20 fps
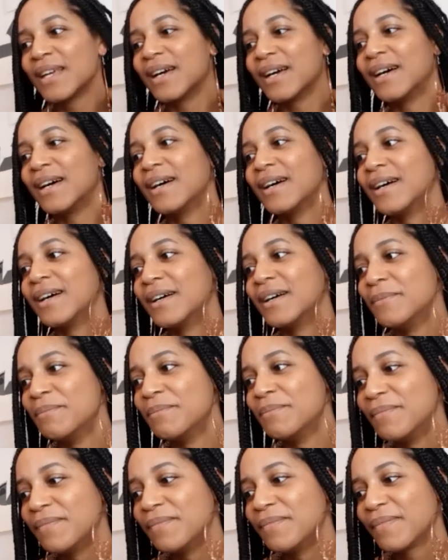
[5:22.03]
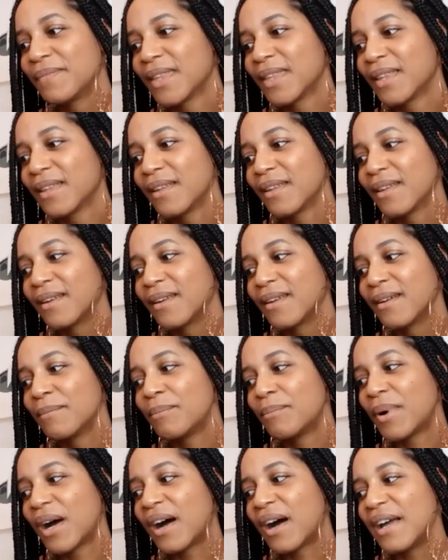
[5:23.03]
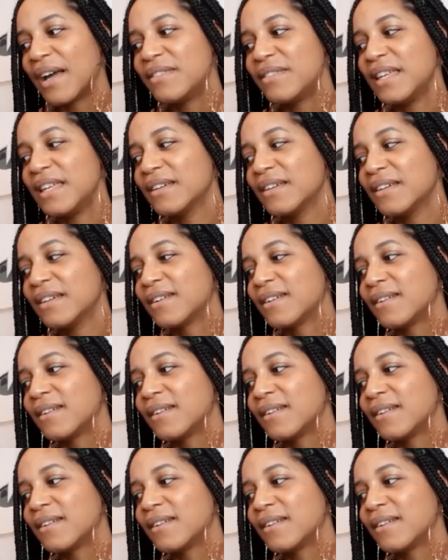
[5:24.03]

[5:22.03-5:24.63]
But I think